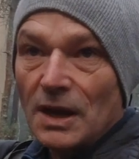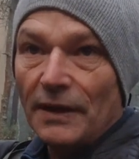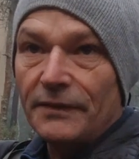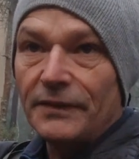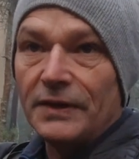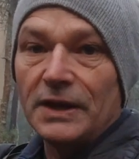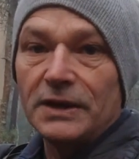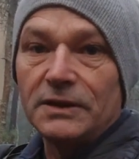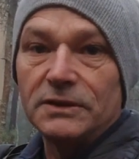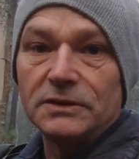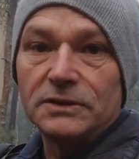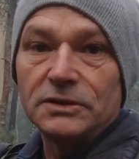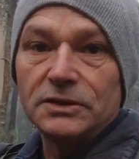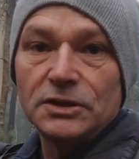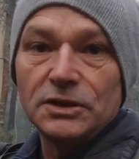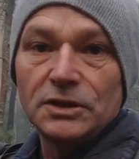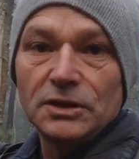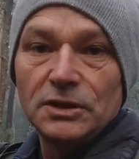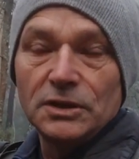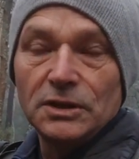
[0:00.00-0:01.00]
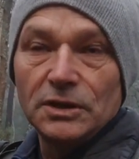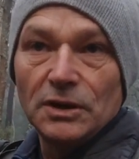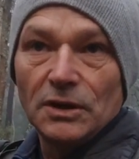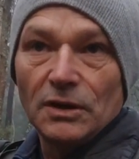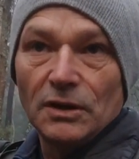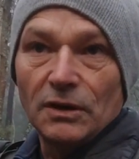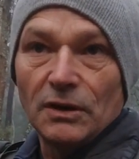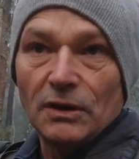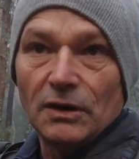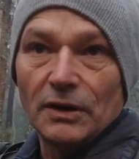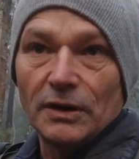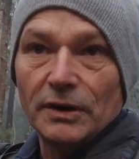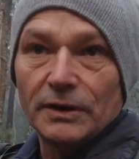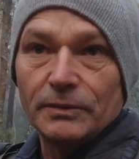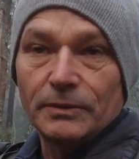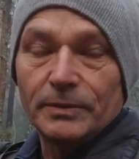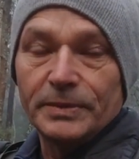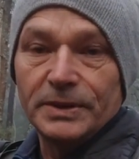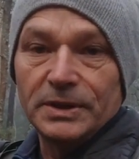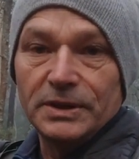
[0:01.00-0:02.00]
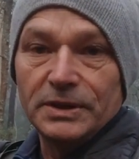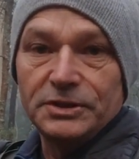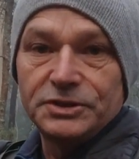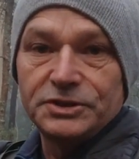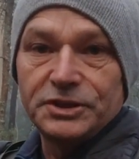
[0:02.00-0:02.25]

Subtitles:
And then I'll be